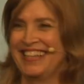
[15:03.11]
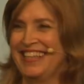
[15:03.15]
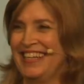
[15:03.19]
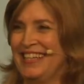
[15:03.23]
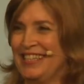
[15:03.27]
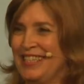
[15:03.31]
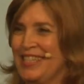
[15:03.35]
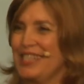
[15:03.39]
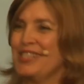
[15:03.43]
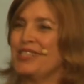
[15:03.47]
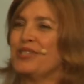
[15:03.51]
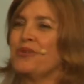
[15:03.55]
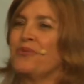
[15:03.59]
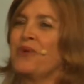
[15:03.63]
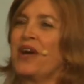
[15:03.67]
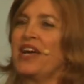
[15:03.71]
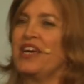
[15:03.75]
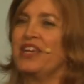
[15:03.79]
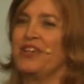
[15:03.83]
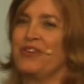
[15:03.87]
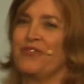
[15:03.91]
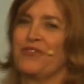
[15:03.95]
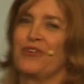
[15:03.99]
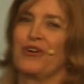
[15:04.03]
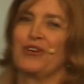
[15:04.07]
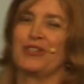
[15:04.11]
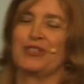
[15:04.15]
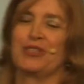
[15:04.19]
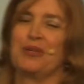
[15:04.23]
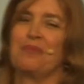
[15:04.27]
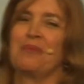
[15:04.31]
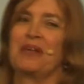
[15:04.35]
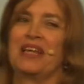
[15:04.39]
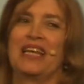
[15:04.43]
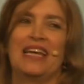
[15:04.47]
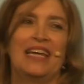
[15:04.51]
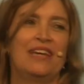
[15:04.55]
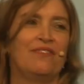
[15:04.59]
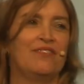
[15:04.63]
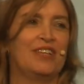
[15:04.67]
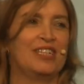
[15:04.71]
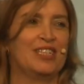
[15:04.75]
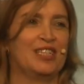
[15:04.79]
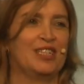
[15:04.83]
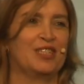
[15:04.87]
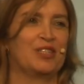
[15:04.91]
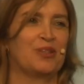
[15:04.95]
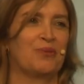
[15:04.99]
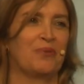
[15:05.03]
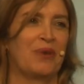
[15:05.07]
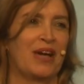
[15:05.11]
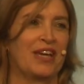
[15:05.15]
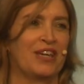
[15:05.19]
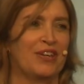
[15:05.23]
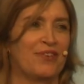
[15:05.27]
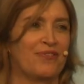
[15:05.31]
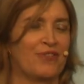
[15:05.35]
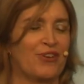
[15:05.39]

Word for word: This is the way you've got to believe. This is the way